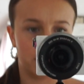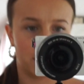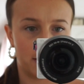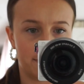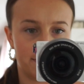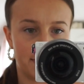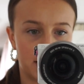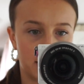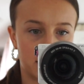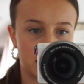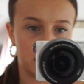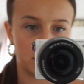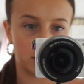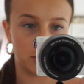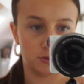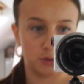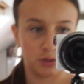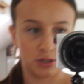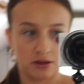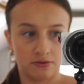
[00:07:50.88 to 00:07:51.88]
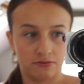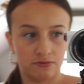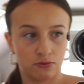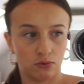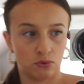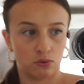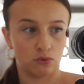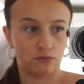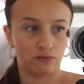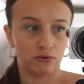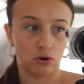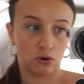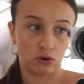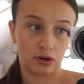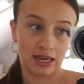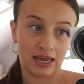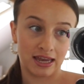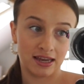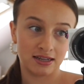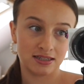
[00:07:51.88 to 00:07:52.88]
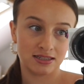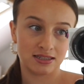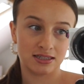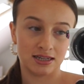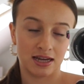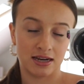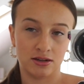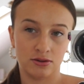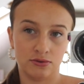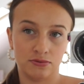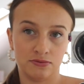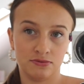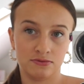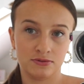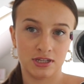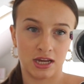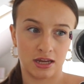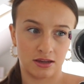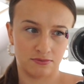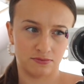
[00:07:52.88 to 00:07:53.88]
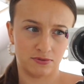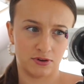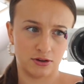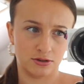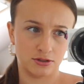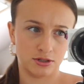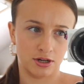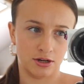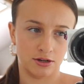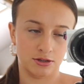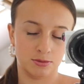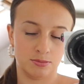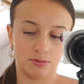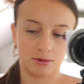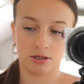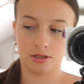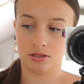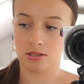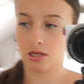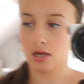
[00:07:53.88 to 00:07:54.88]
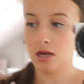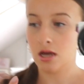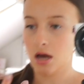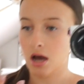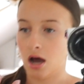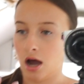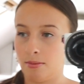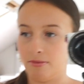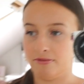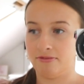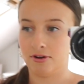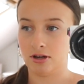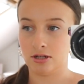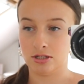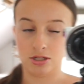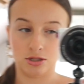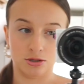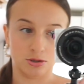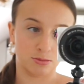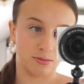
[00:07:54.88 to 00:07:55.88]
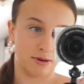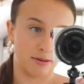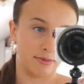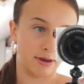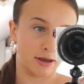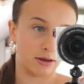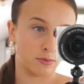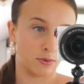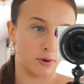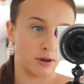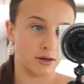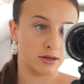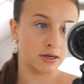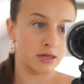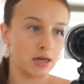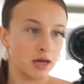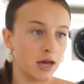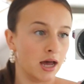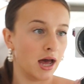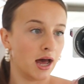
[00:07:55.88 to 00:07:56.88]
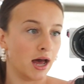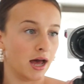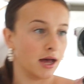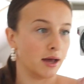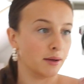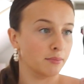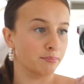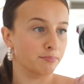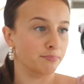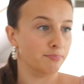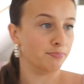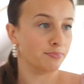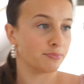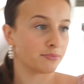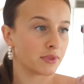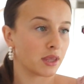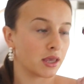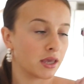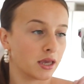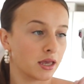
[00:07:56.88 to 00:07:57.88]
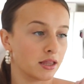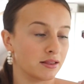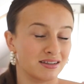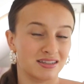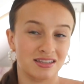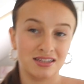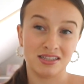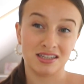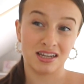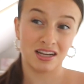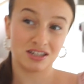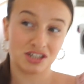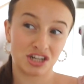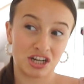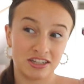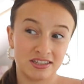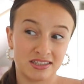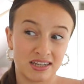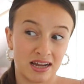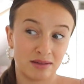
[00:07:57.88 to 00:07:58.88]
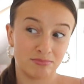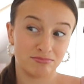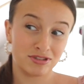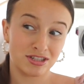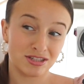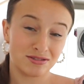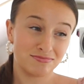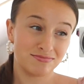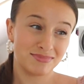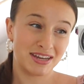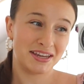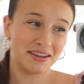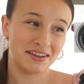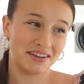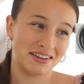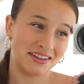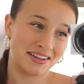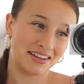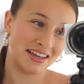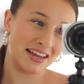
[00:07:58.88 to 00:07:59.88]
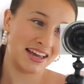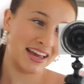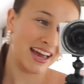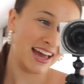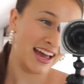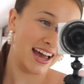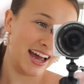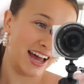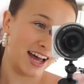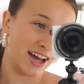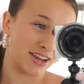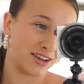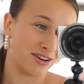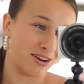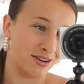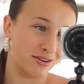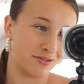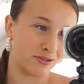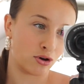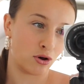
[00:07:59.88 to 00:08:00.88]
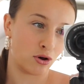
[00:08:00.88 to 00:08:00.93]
but I mainly use it for vlogging instead of taking photos, because I prefer to use my big one. This is actually Sam's. I kind of